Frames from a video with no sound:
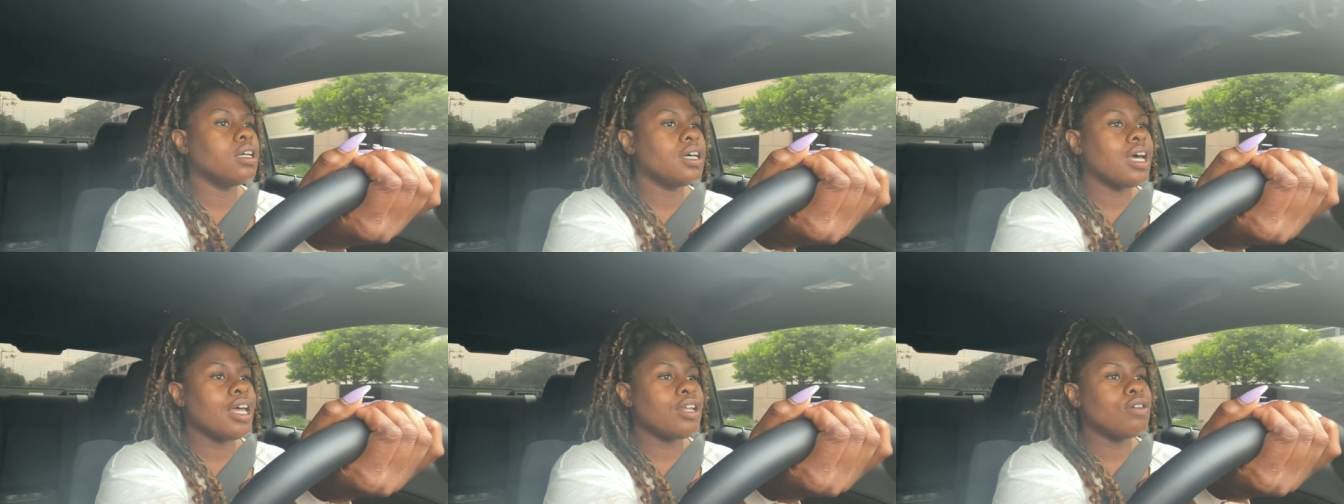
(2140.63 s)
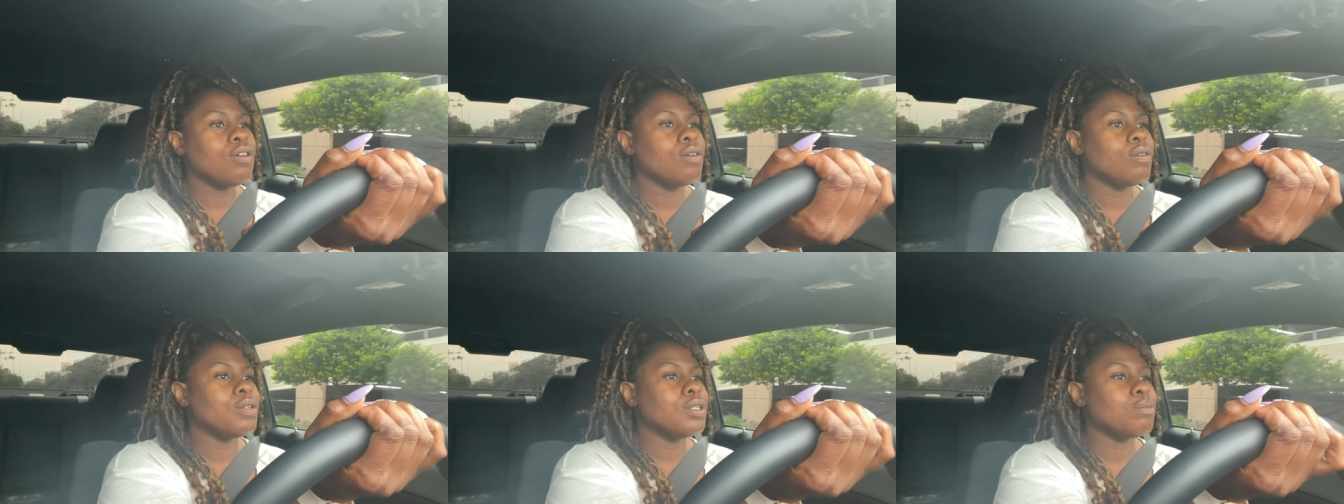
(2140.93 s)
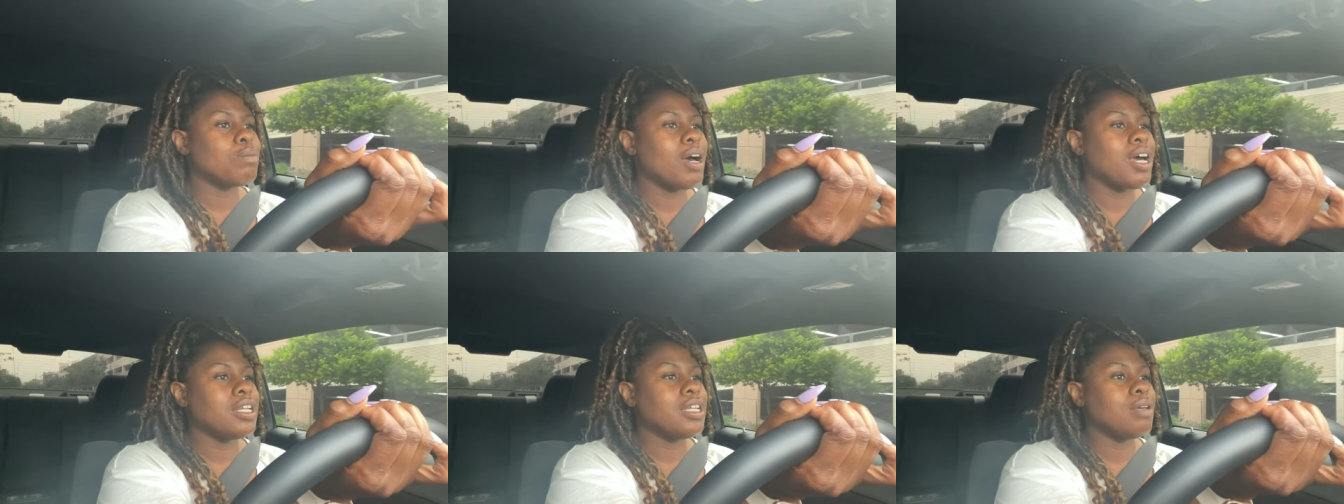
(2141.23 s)
I knew it was
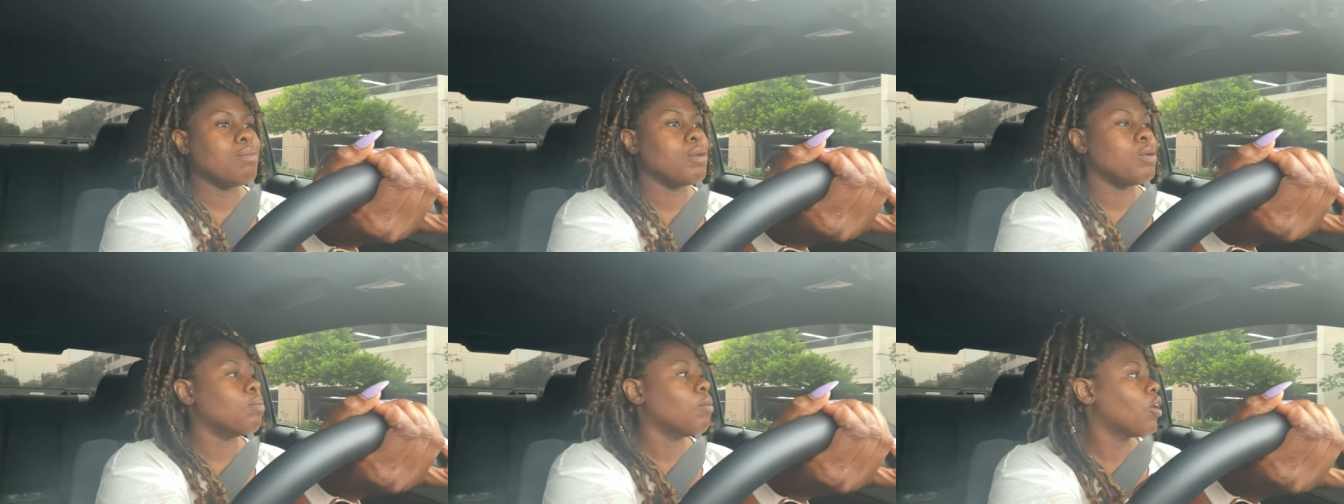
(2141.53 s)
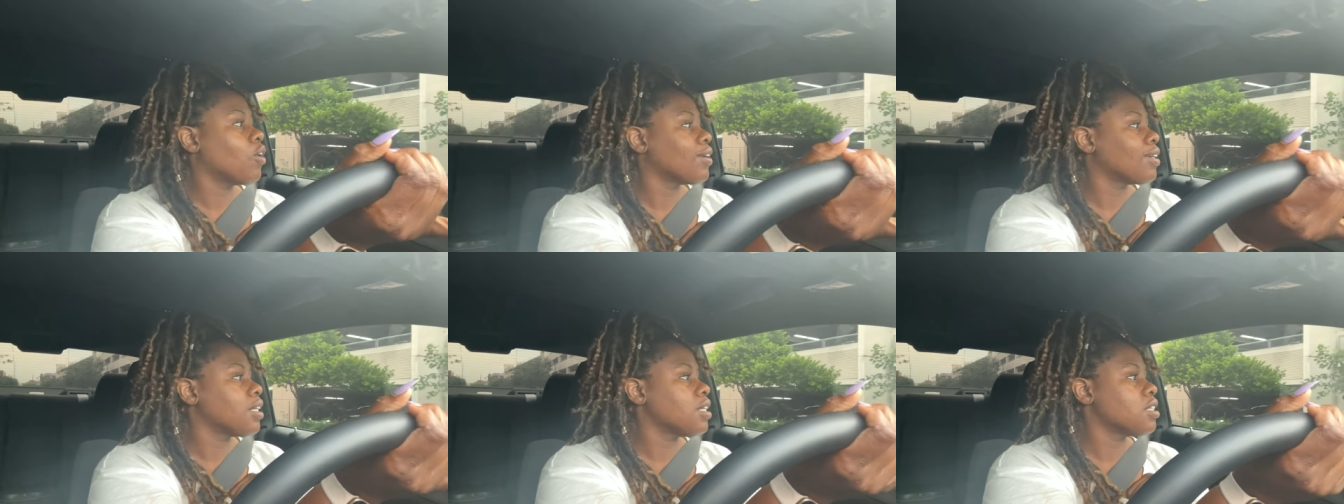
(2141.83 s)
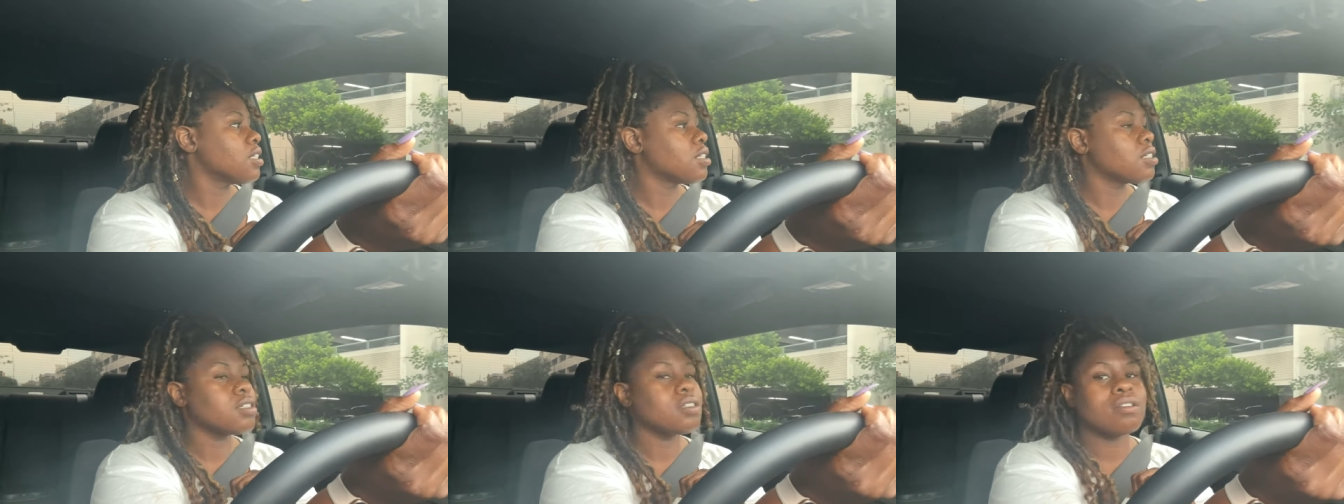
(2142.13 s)
by Neiman
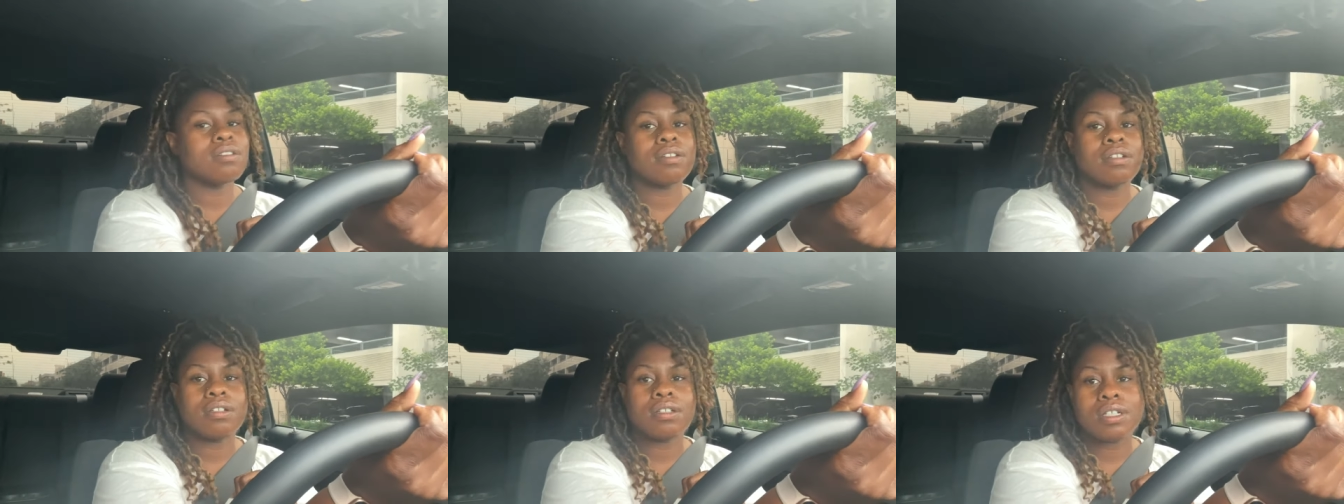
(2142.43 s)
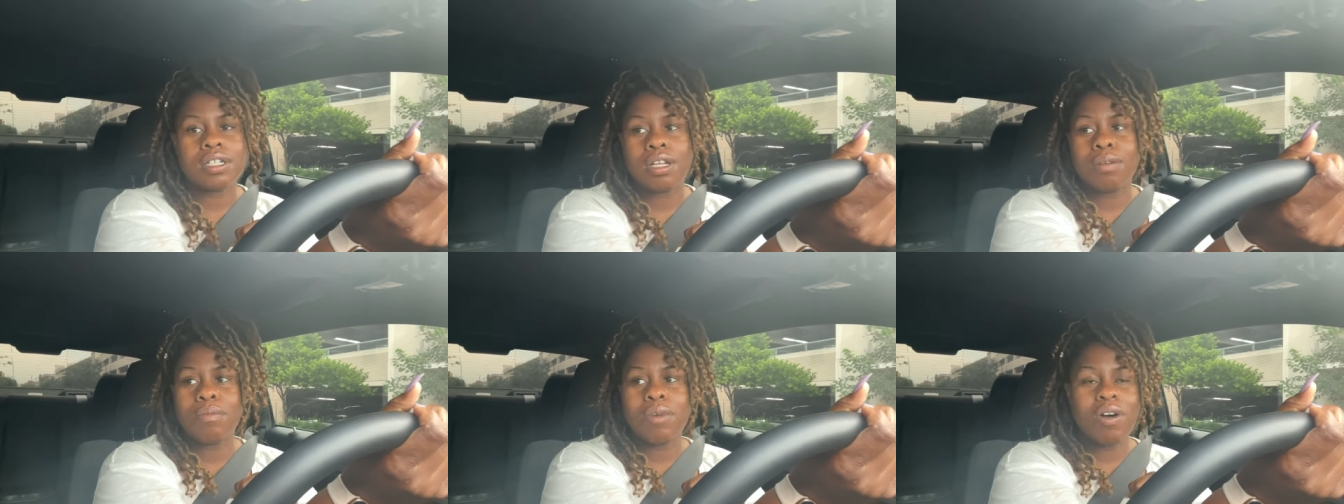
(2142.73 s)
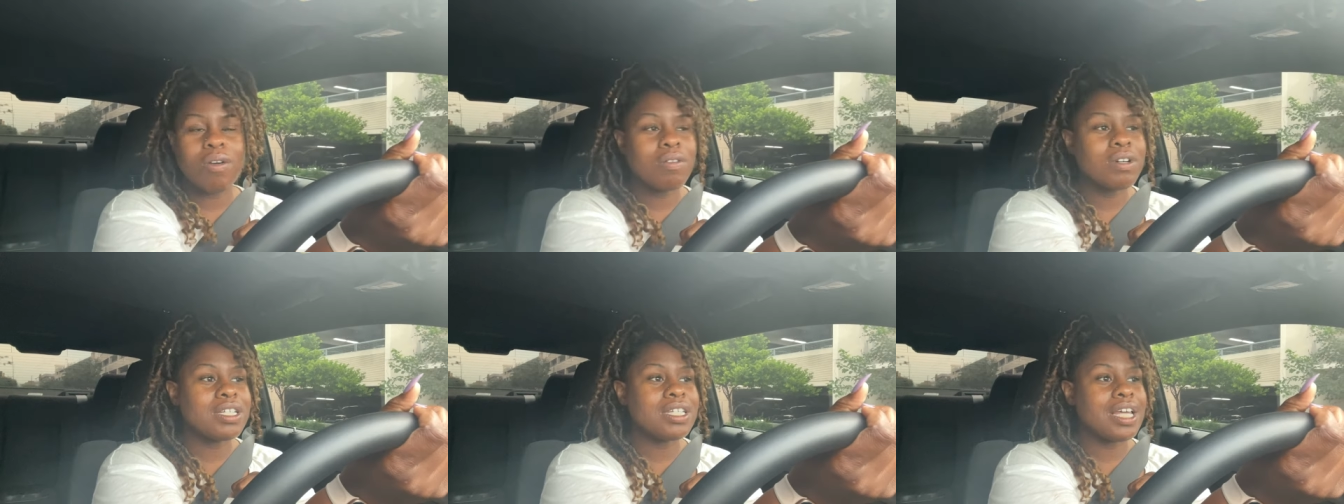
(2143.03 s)
Marcus because I'm
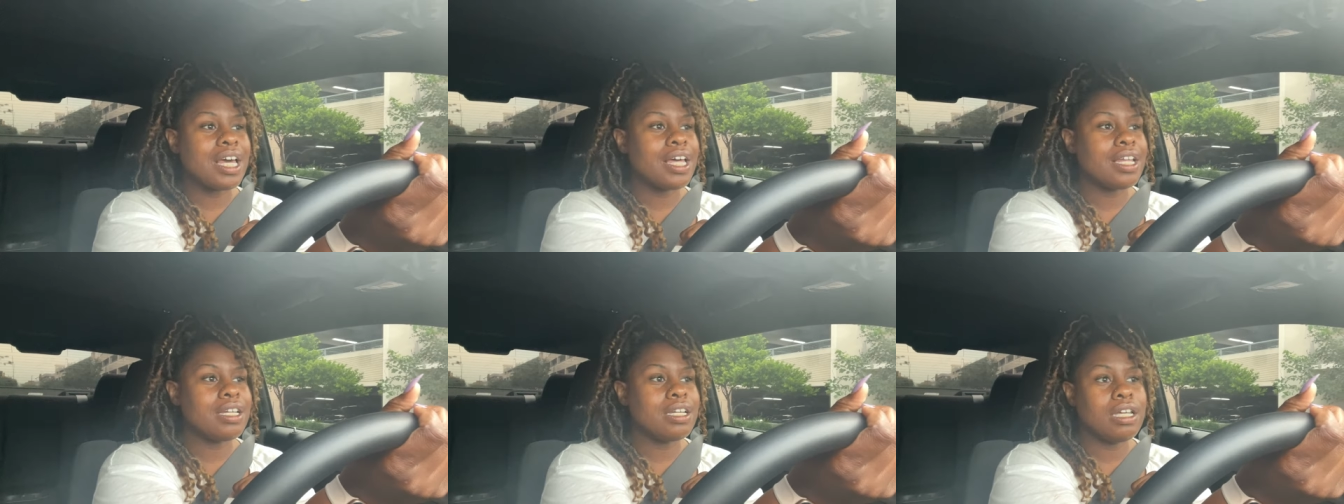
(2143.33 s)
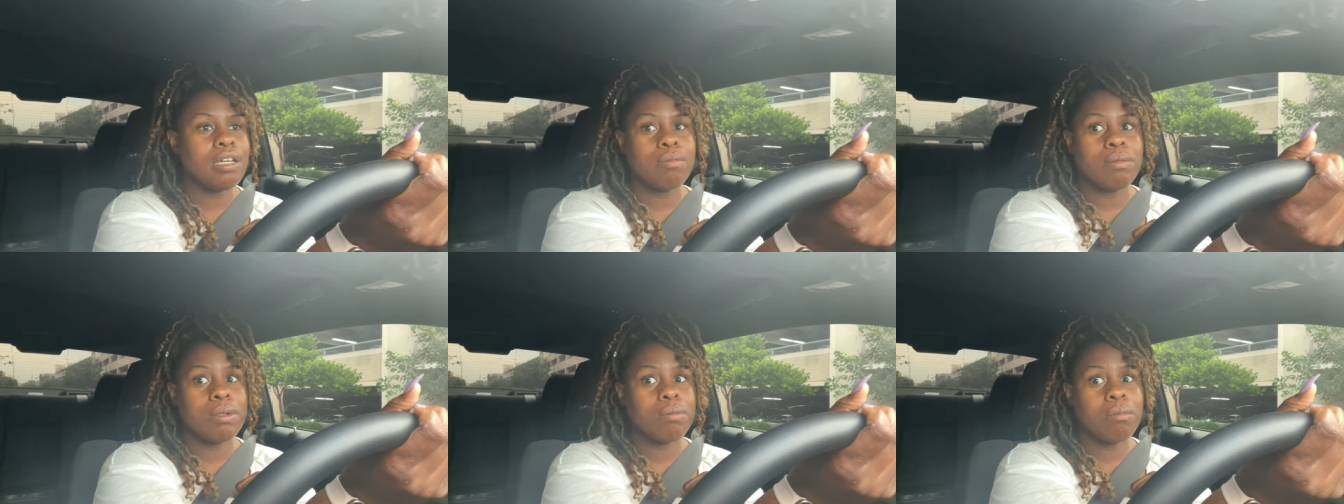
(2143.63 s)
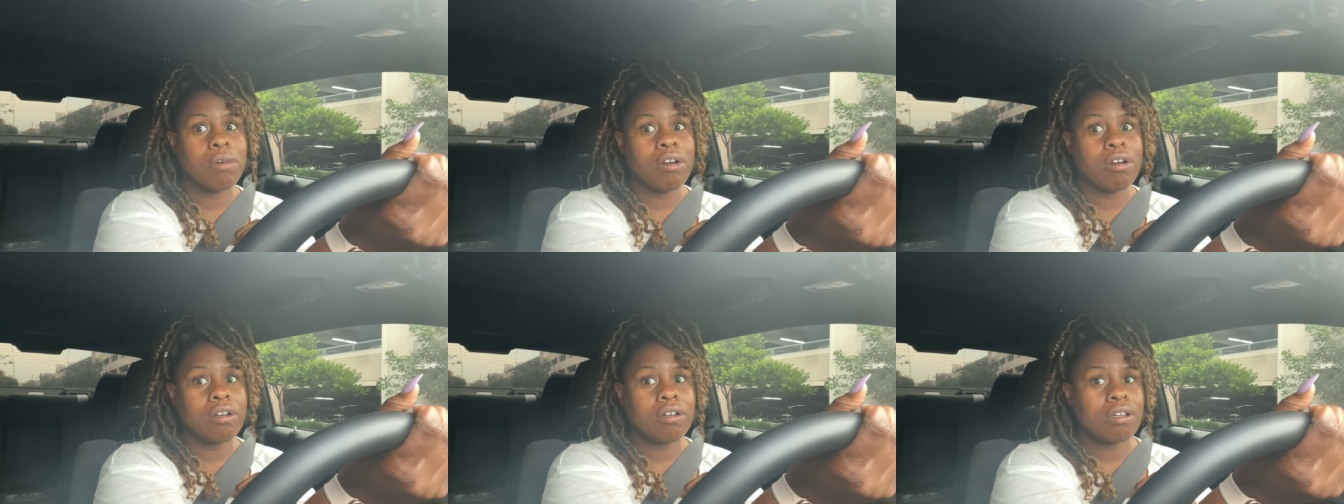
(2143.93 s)
always at Neiman
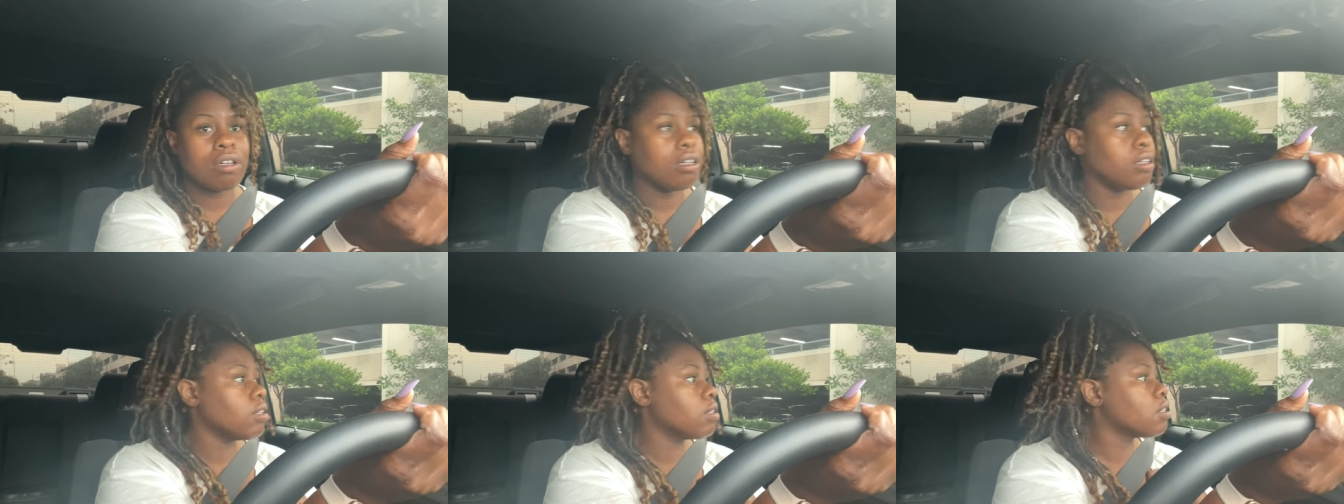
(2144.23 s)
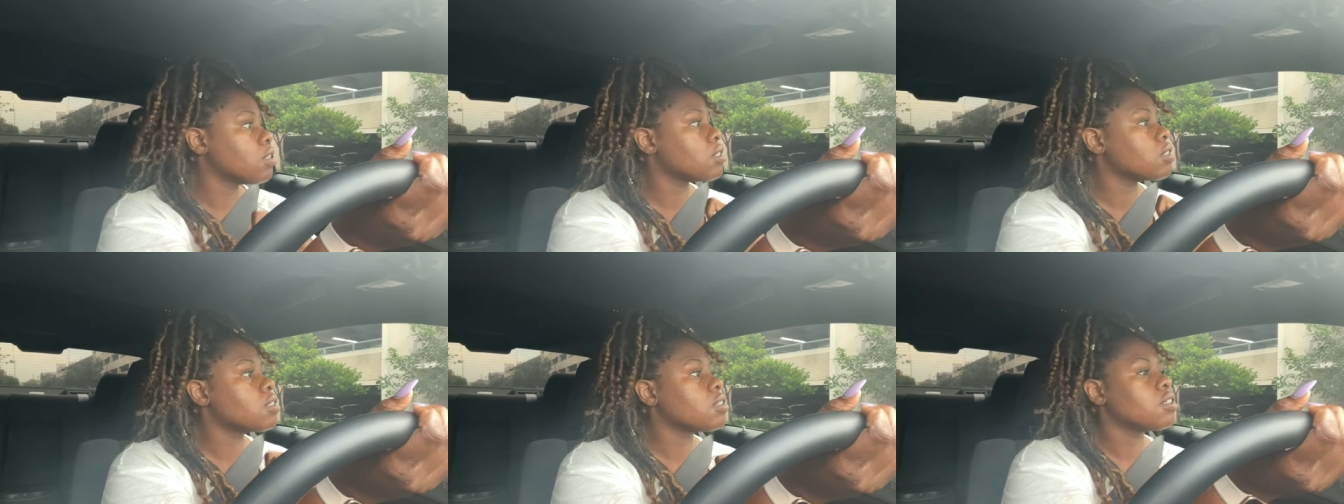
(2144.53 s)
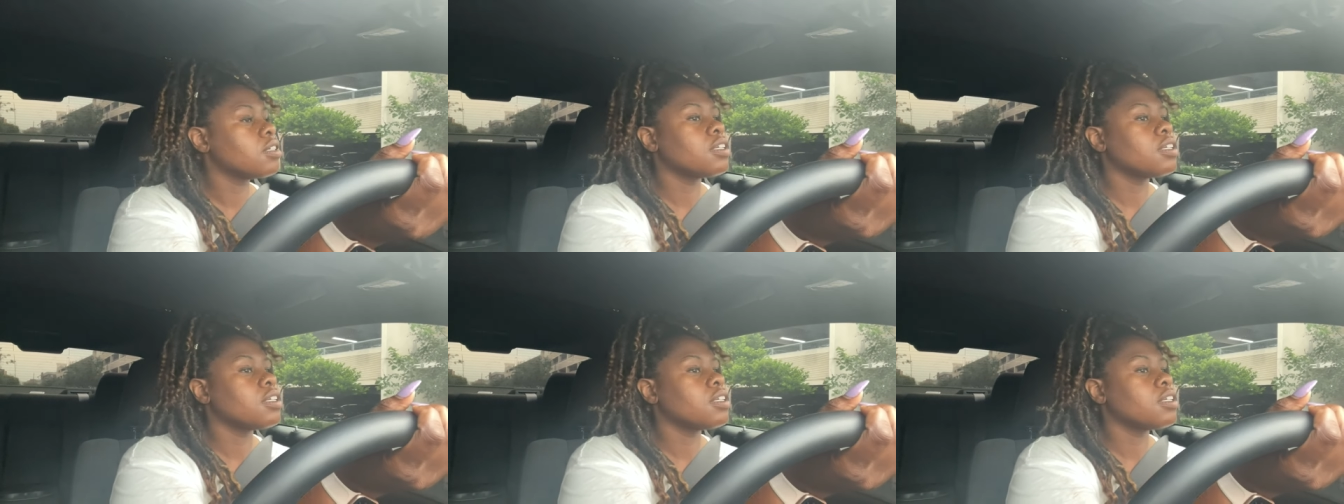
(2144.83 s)
Marcus.